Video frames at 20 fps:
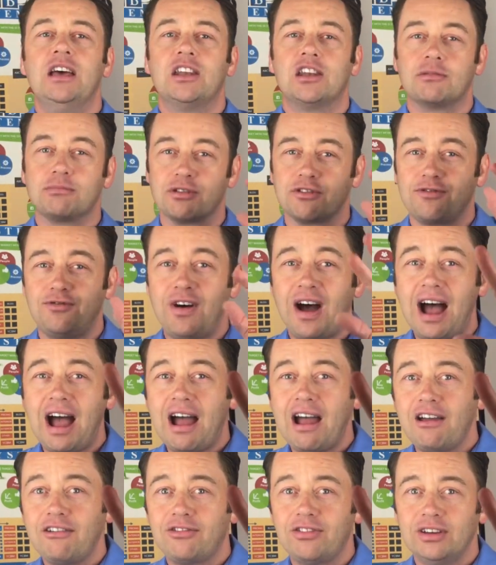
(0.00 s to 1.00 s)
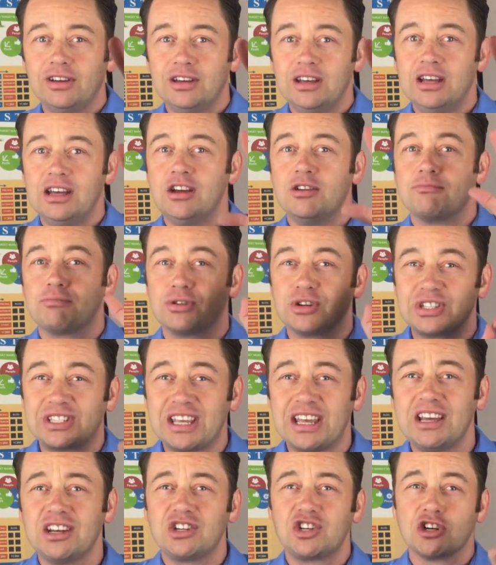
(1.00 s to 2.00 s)
Number five,
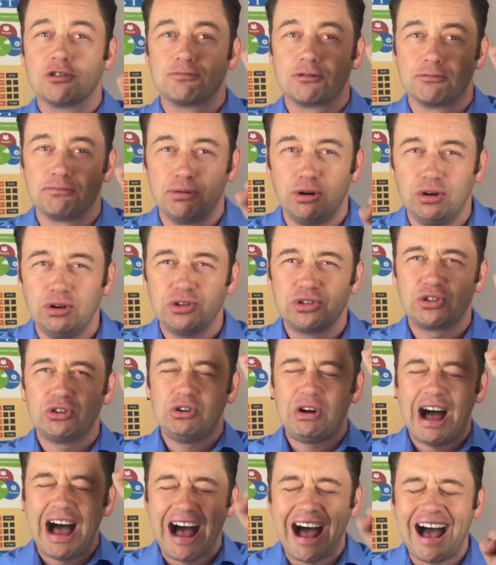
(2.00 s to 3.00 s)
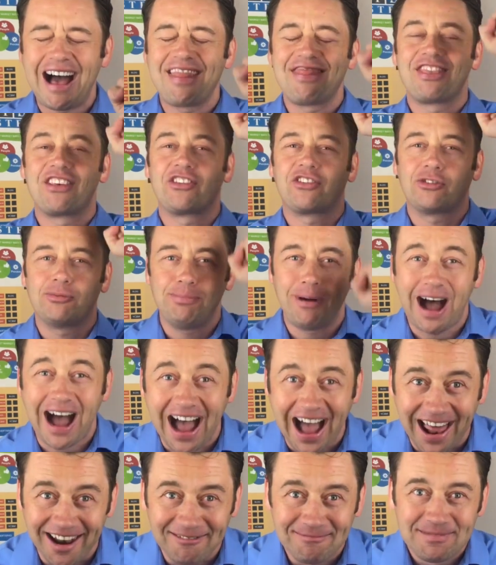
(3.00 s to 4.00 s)
present your proposal on the
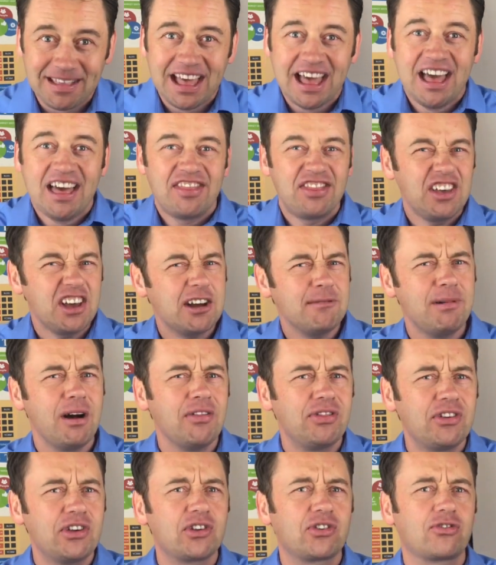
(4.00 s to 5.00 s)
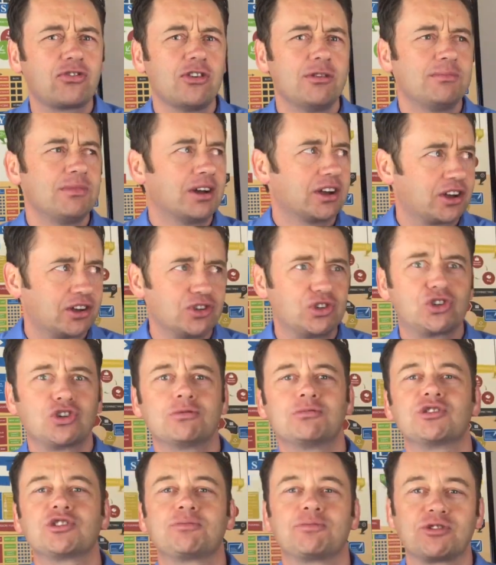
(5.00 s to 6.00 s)
spot. Think about this from the
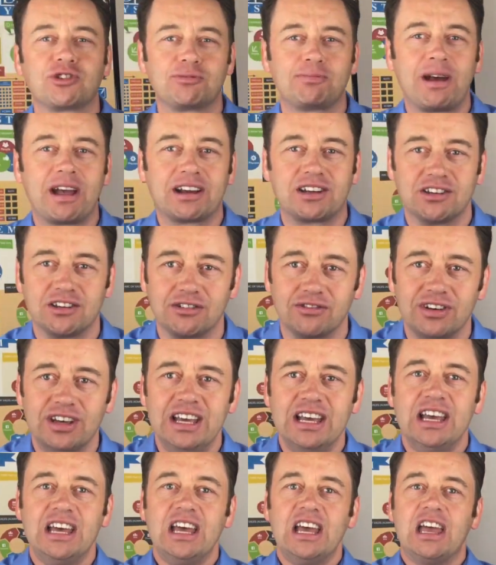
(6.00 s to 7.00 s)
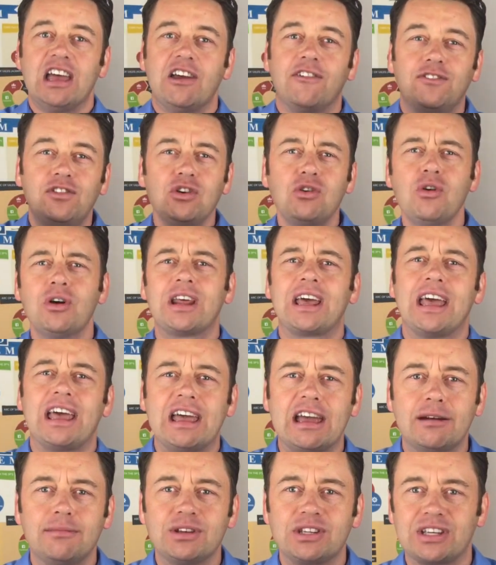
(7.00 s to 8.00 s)
consumer's perspective. If you go to
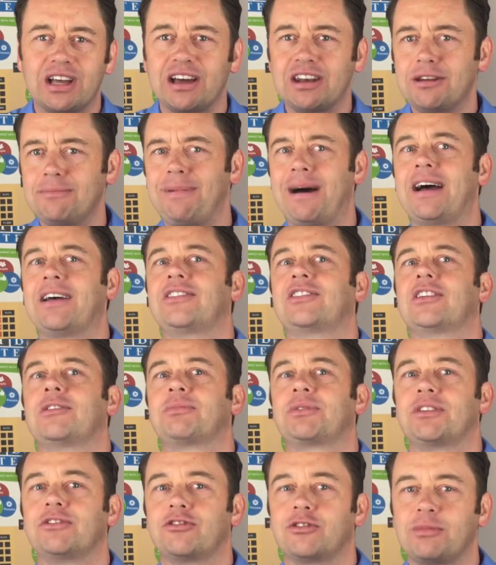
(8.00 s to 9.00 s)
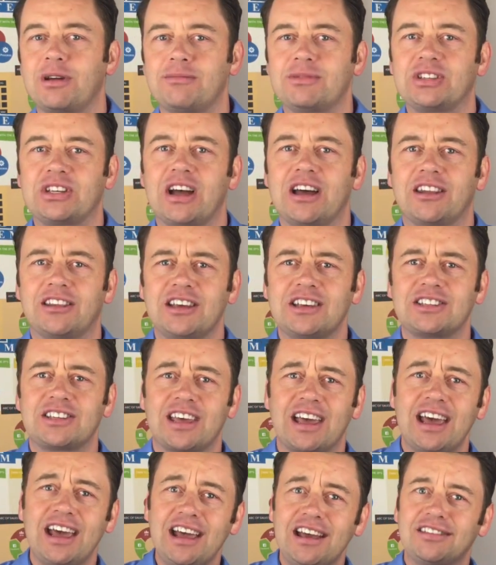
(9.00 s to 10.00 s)
Amazon to buy something from Amazon and they
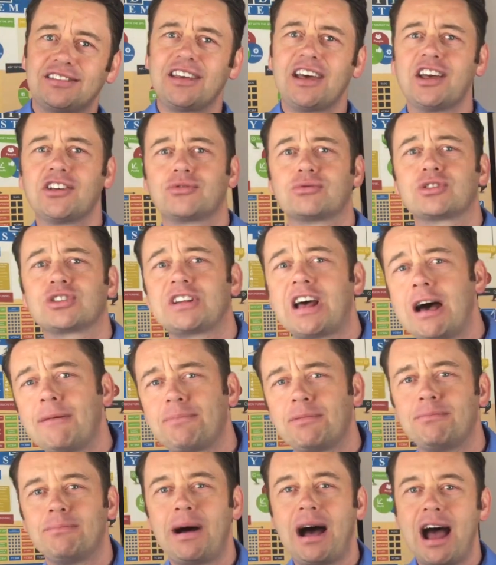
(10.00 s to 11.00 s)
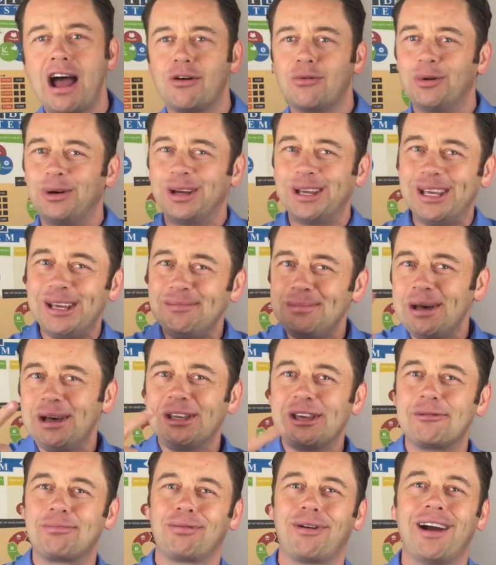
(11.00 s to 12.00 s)
say, hey, thanks for stopping by, we'll
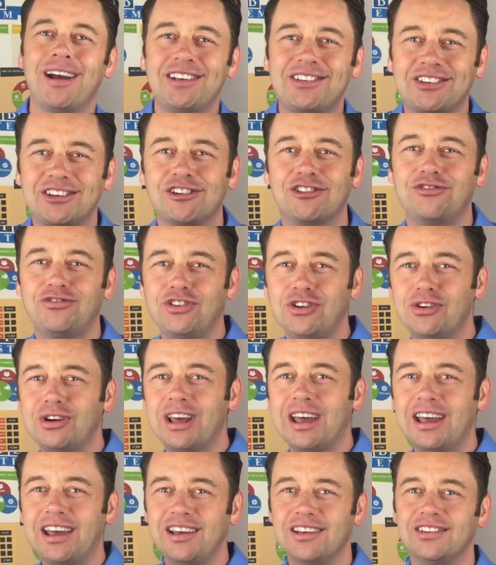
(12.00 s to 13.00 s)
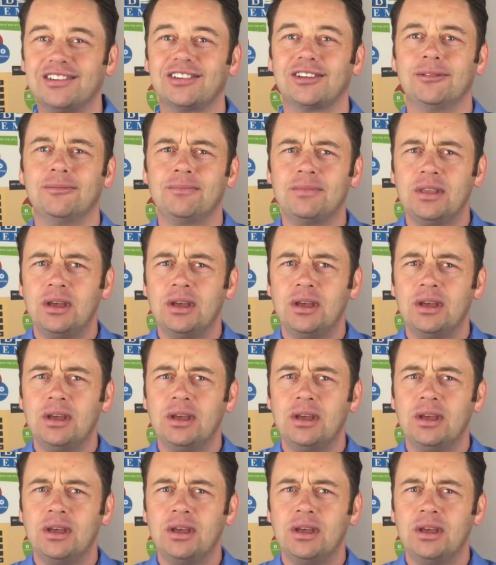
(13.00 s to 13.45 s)
email you a price in a few days.